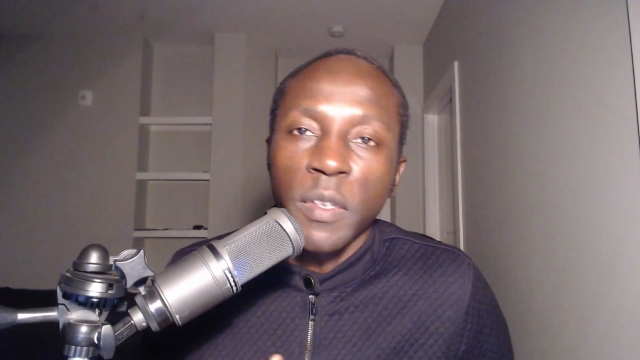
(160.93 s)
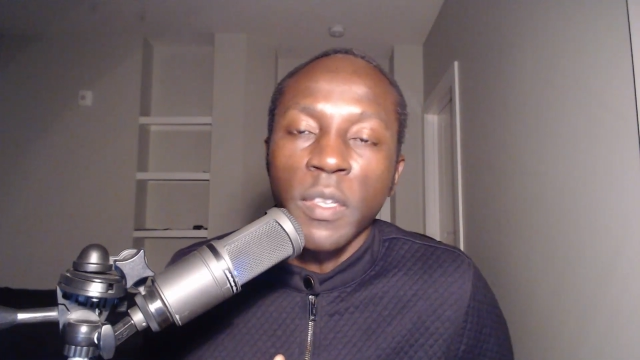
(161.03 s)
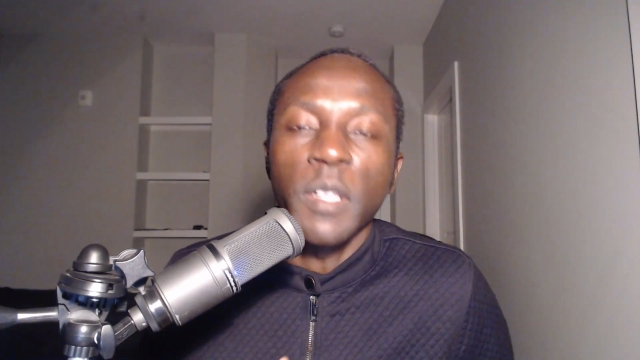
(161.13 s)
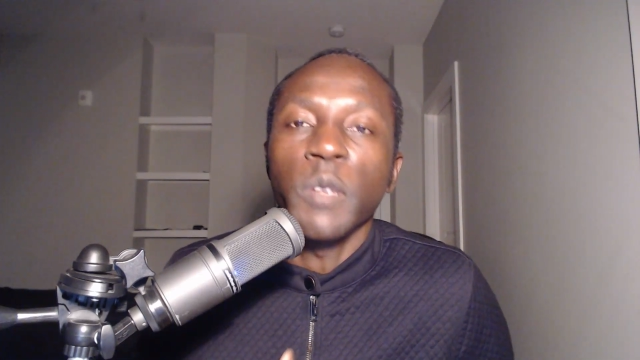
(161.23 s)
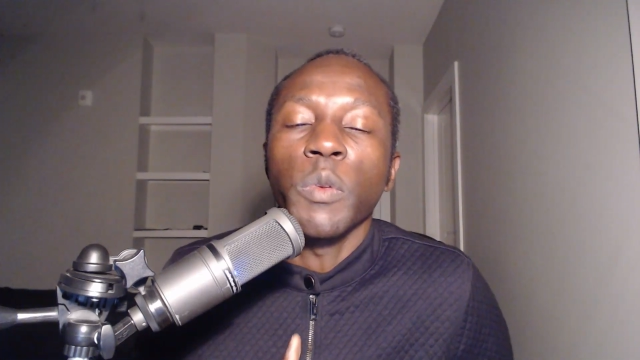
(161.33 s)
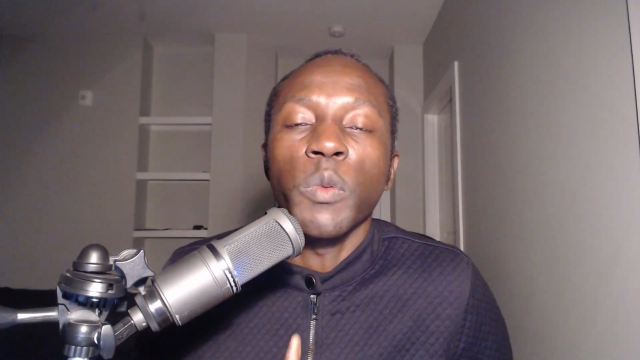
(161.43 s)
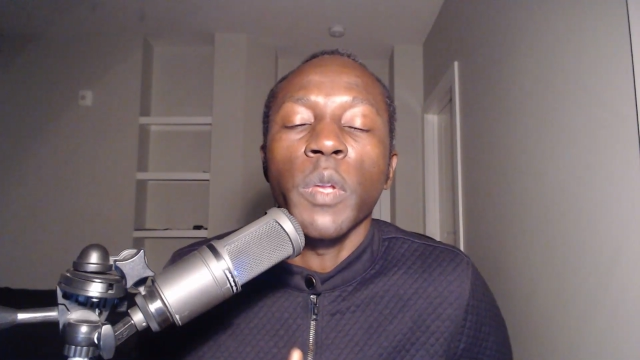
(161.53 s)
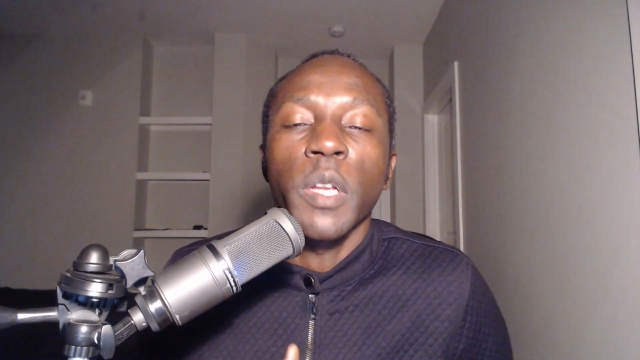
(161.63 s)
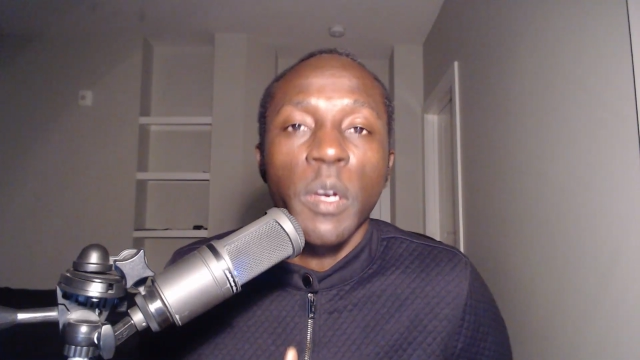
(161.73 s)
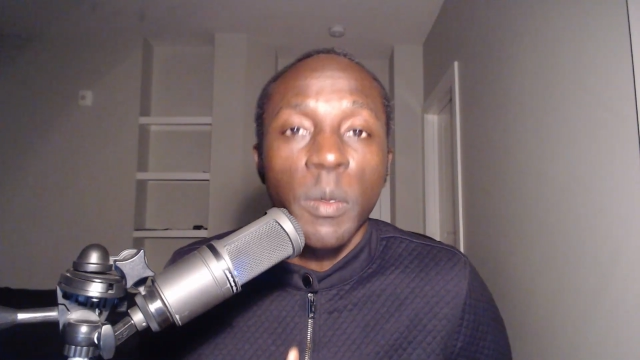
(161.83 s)
to deal with
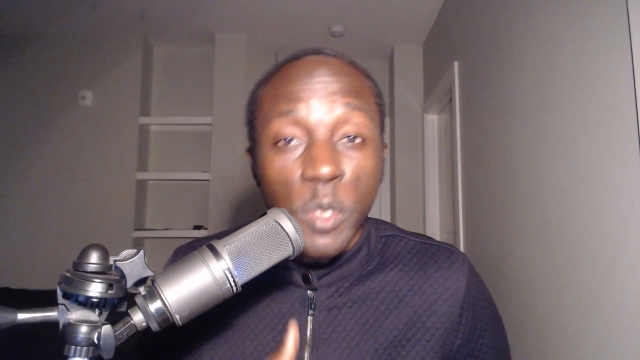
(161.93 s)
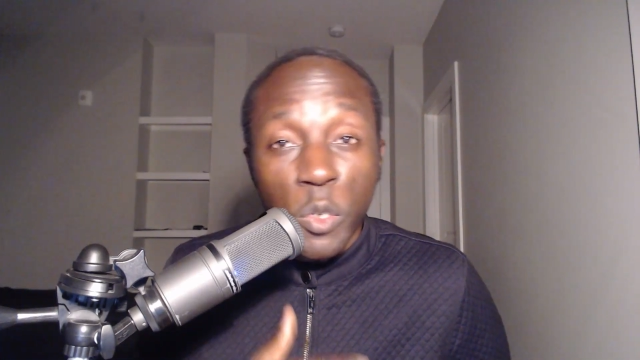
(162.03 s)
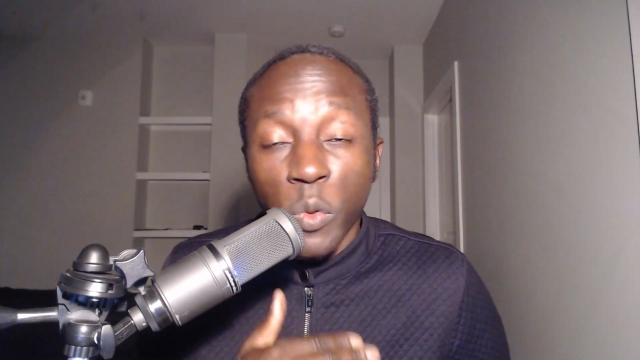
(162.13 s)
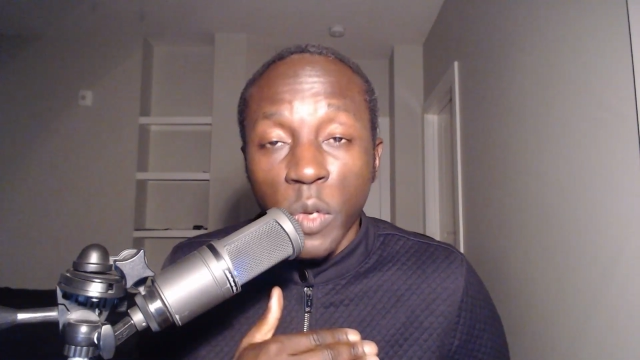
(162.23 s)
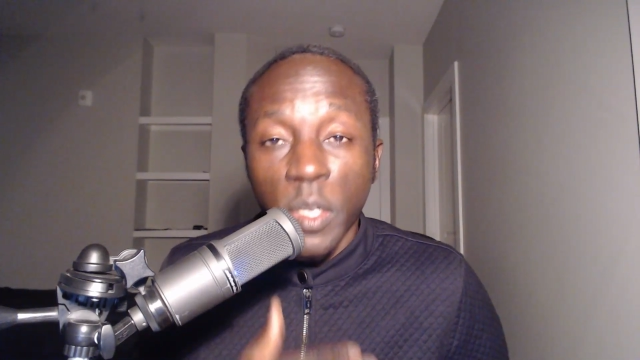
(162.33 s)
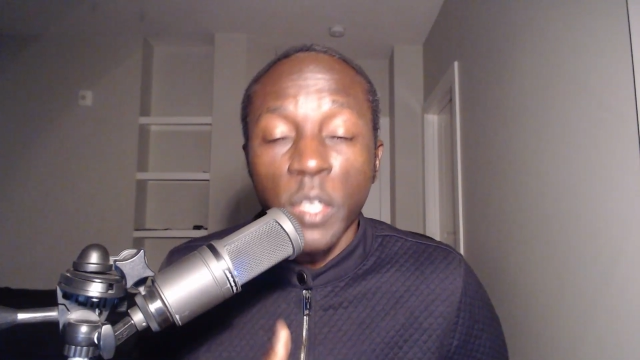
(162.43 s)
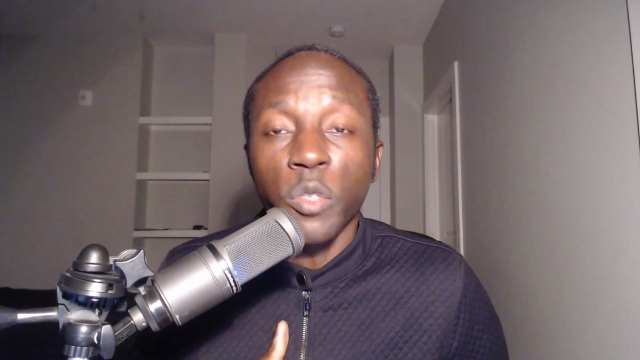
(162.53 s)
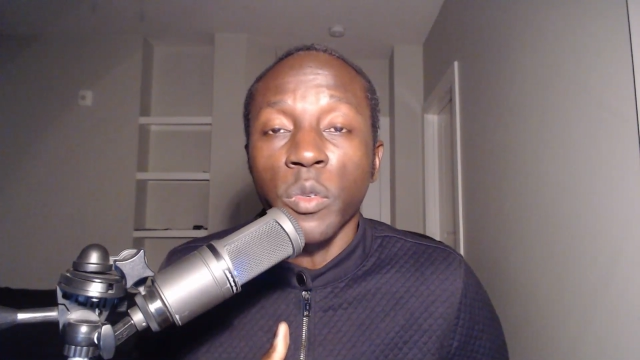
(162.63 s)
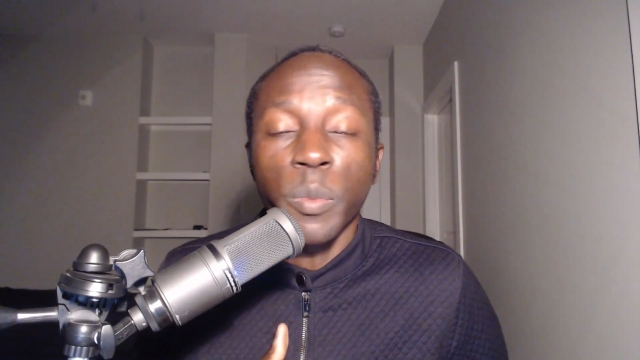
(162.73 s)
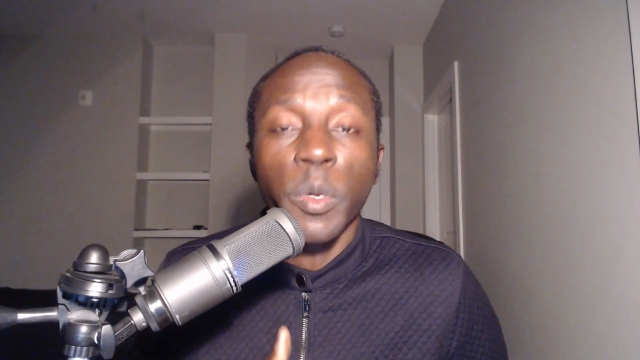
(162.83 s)
when it comes to
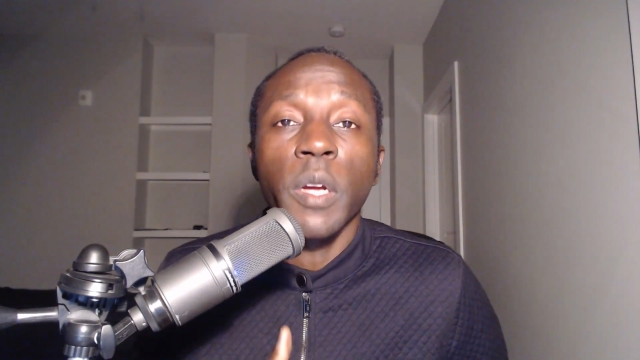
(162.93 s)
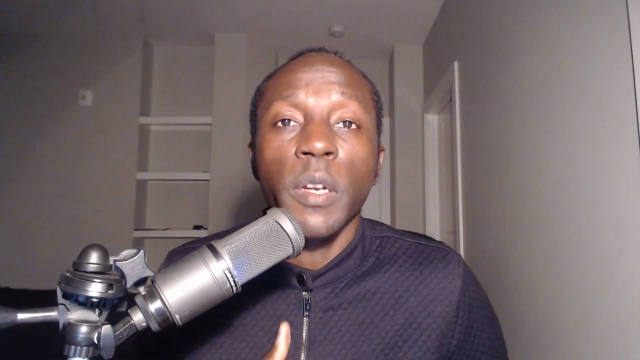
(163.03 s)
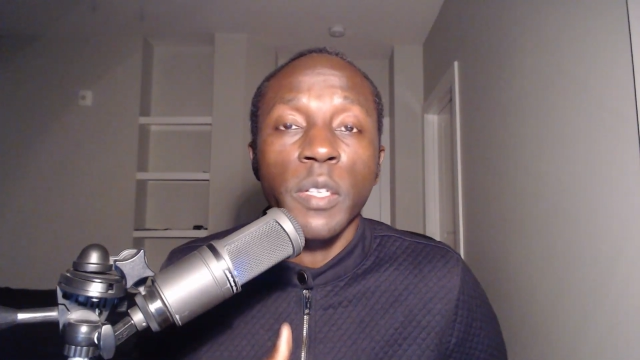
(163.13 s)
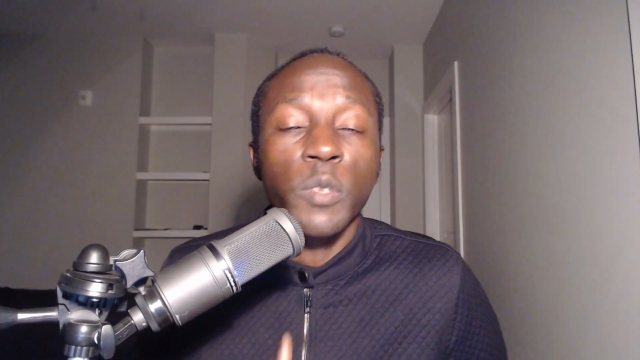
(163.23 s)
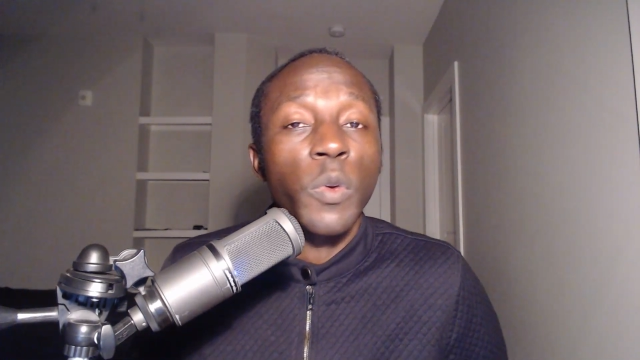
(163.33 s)
digital products,